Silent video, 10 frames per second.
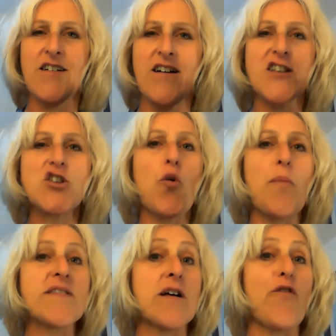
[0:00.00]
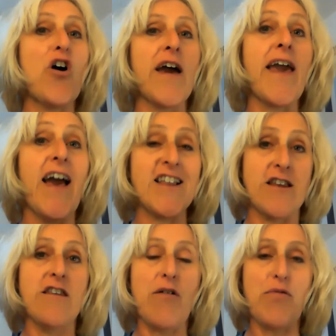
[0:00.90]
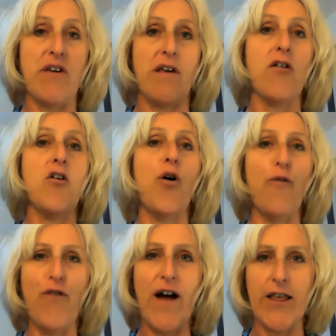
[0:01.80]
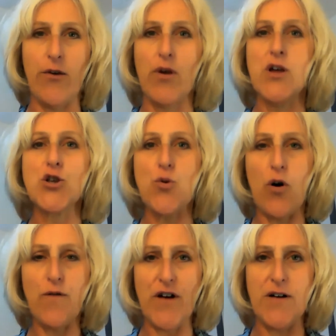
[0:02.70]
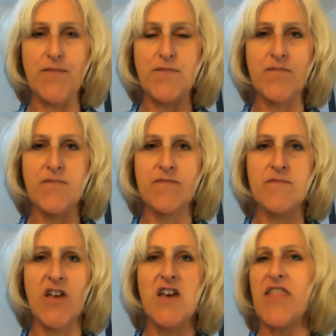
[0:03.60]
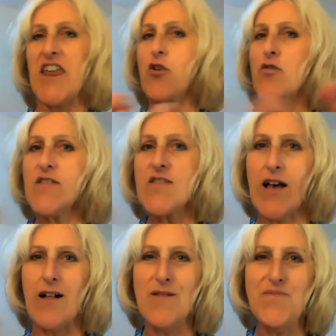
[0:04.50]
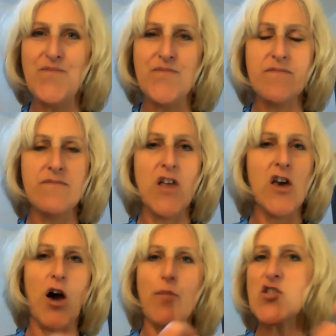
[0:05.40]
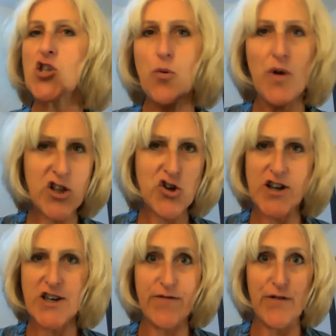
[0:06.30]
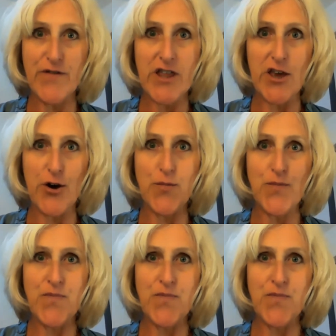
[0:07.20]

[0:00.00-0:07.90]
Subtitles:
I told myself I had nothing of value to offer, that I couldn't sell, I was too unattractive for video,